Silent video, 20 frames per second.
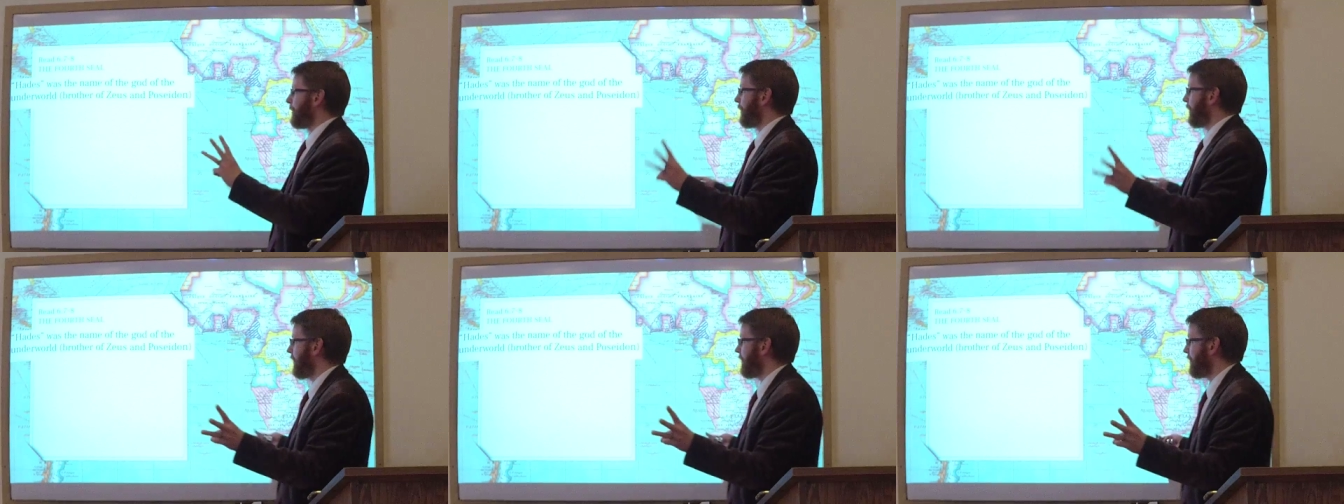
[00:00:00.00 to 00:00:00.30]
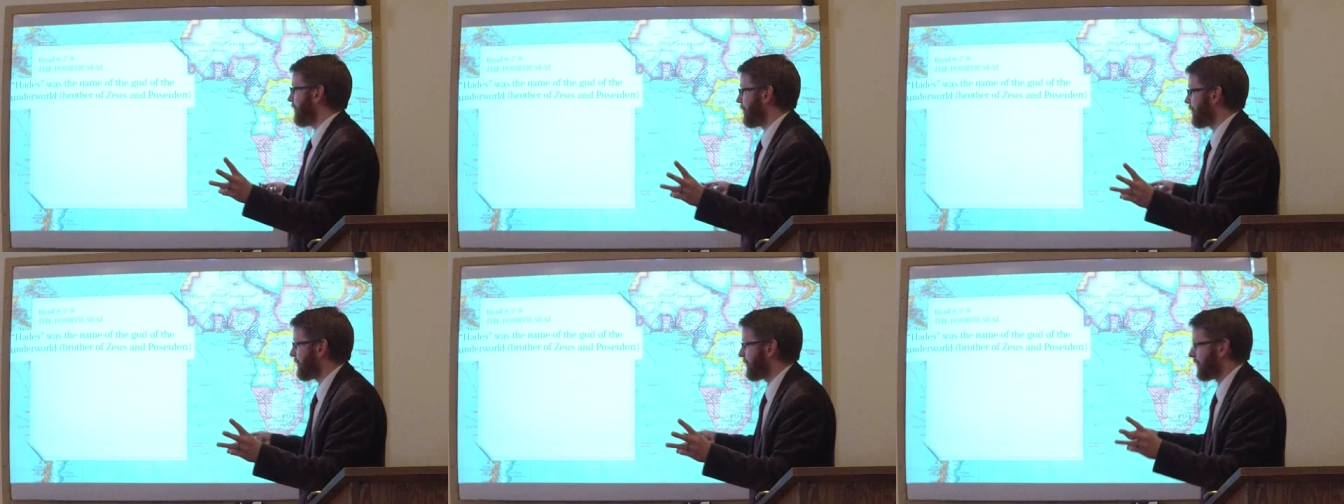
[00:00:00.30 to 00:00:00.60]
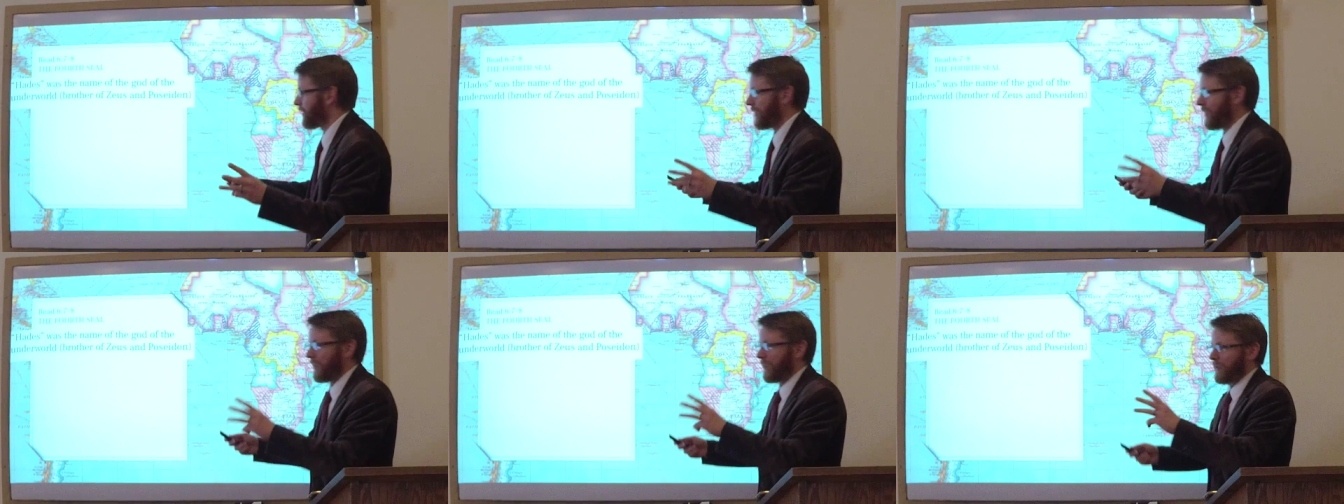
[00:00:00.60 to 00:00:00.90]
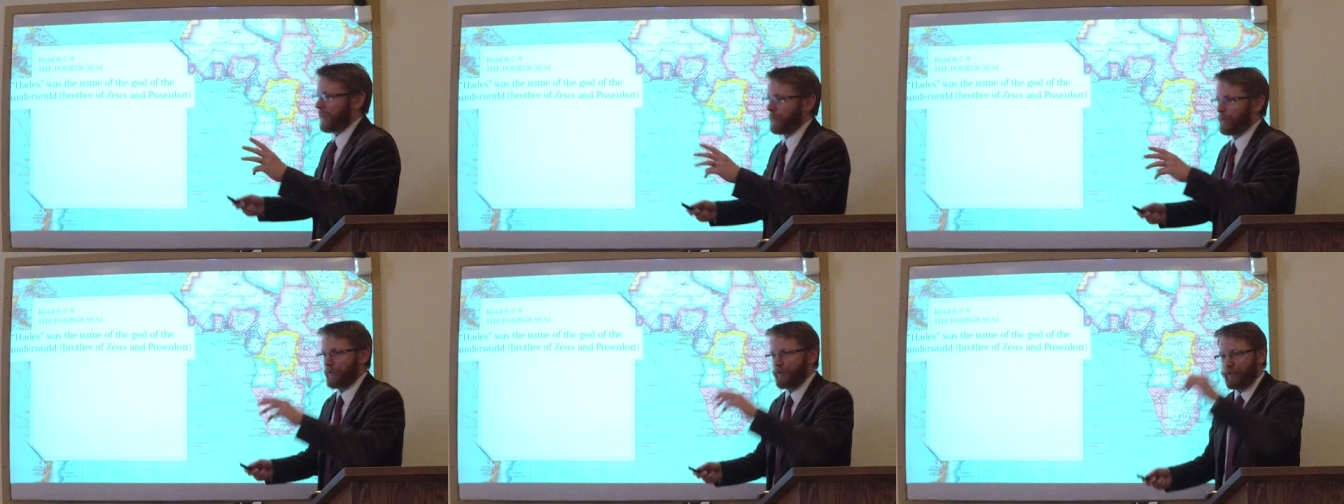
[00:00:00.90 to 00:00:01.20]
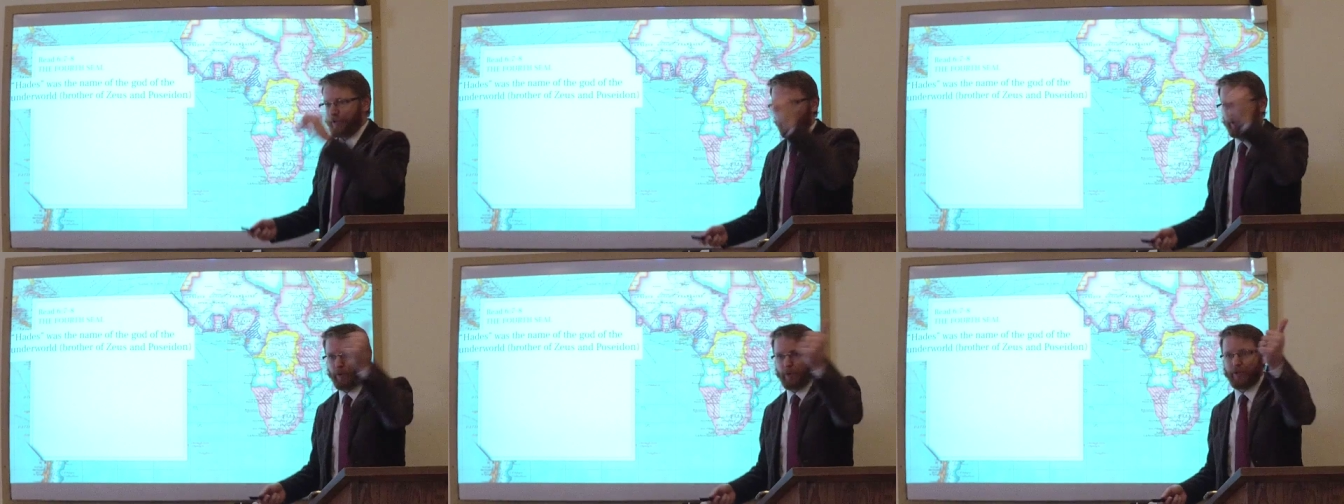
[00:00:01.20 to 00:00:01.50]
brothers. There's
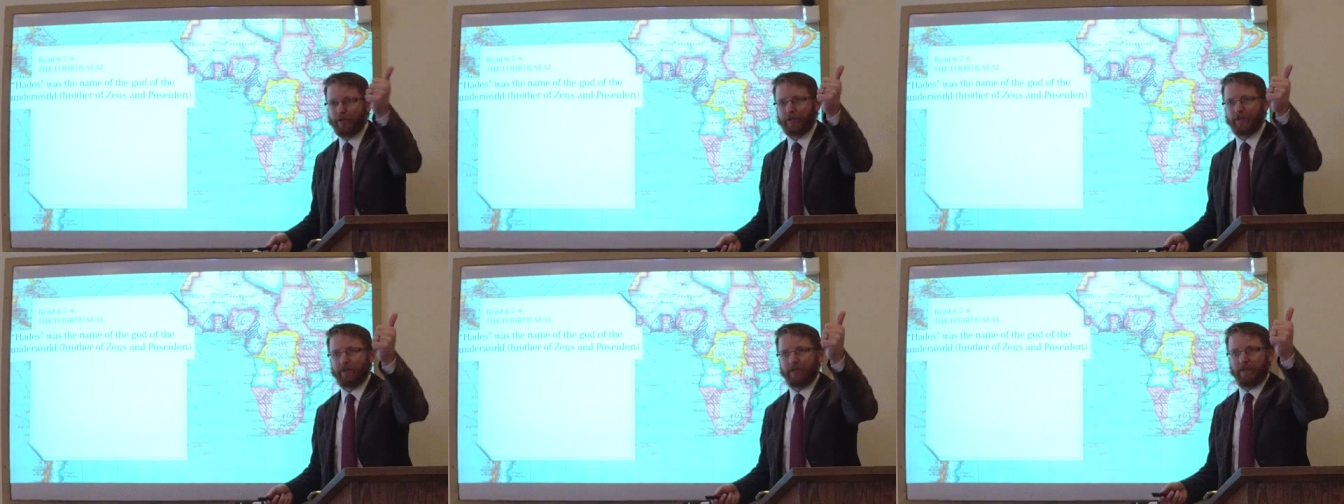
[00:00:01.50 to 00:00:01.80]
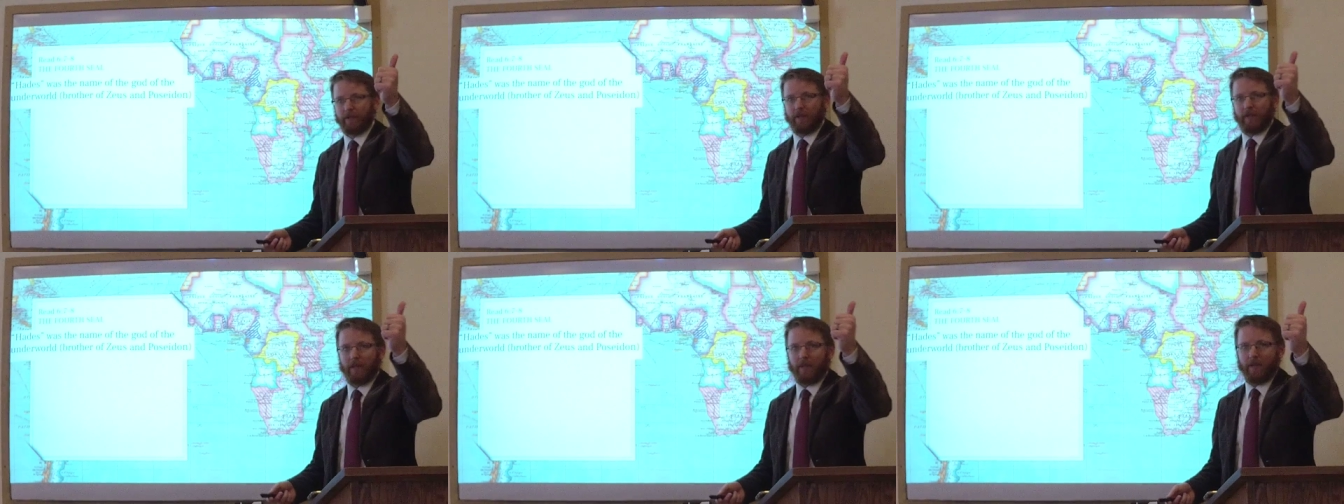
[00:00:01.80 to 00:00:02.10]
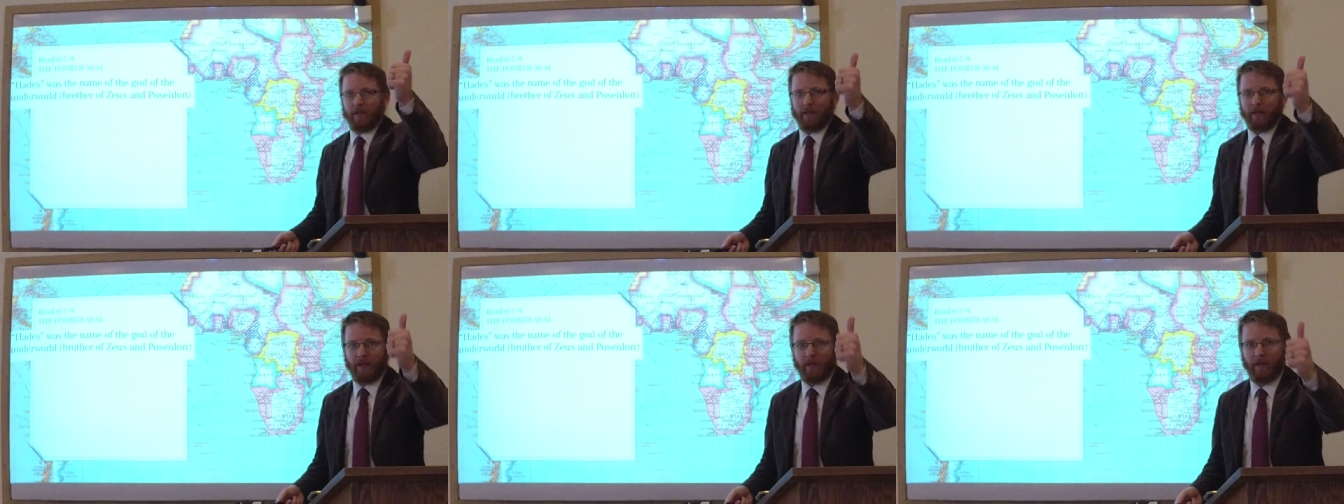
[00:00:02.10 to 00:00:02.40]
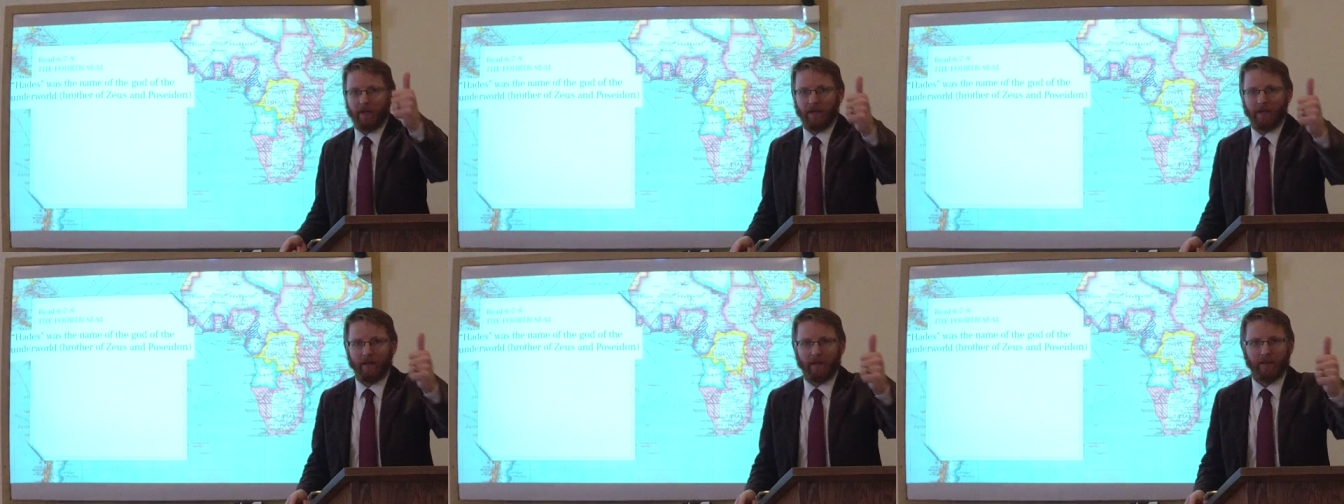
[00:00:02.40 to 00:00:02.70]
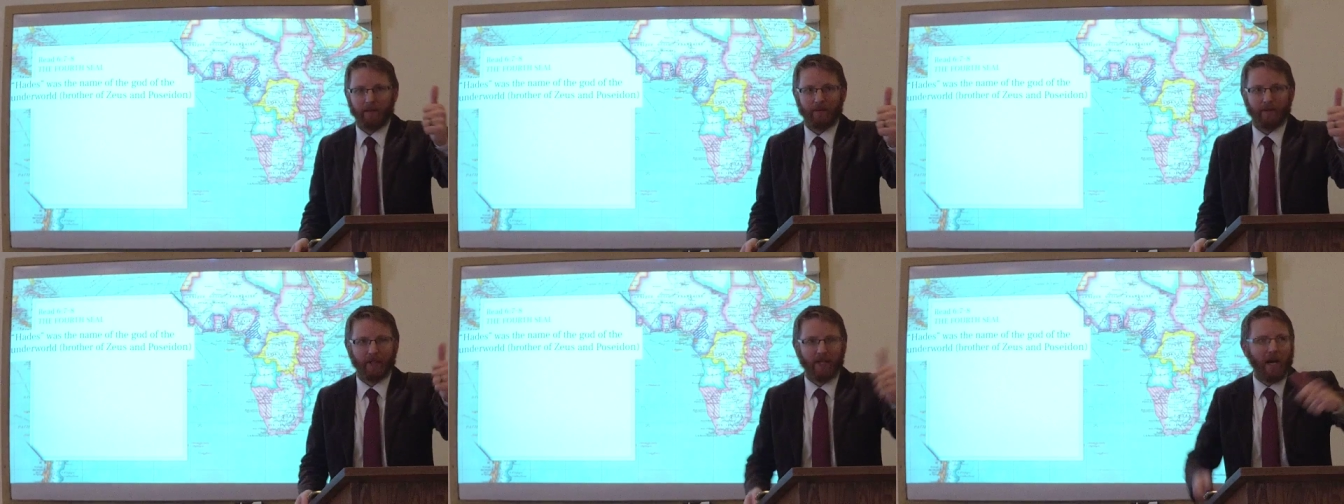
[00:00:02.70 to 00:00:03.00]
Zeus,
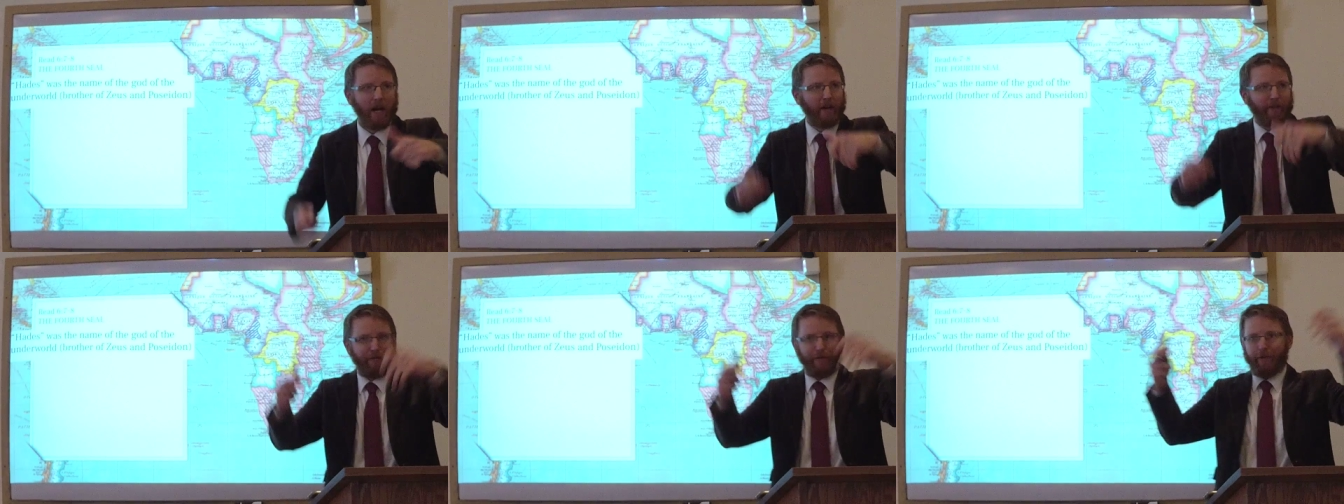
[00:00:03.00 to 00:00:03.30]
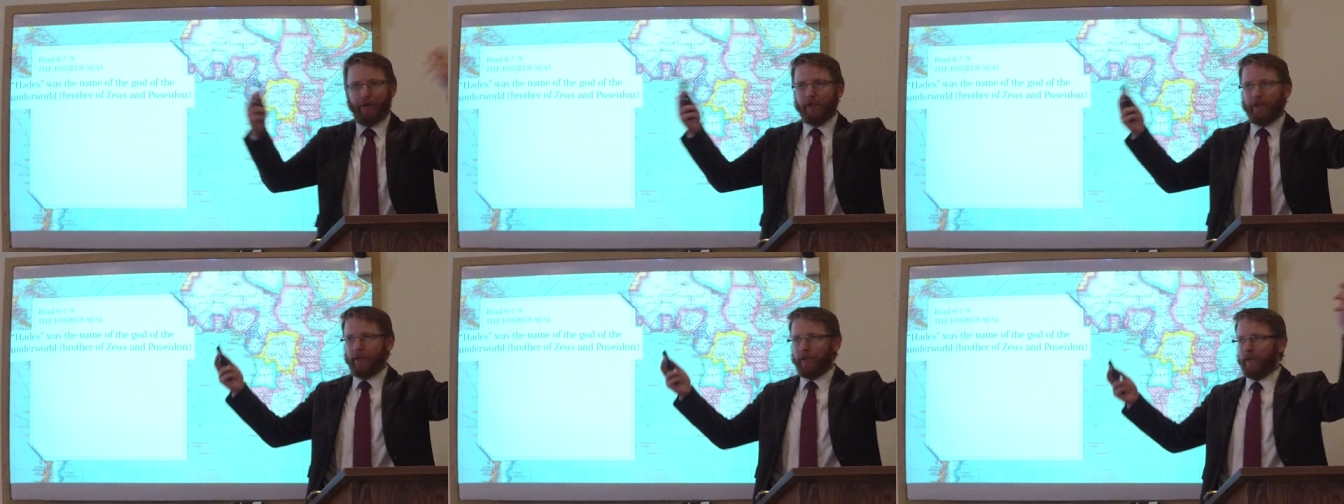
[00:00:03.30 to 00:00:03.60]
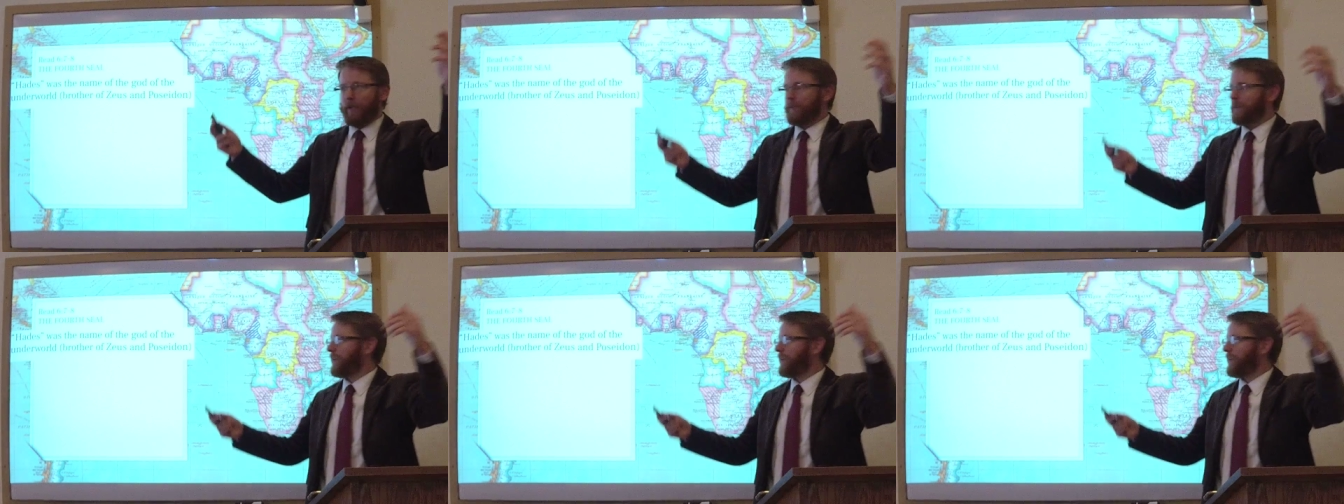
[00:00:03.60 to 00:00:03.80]
uh, the god of thunder,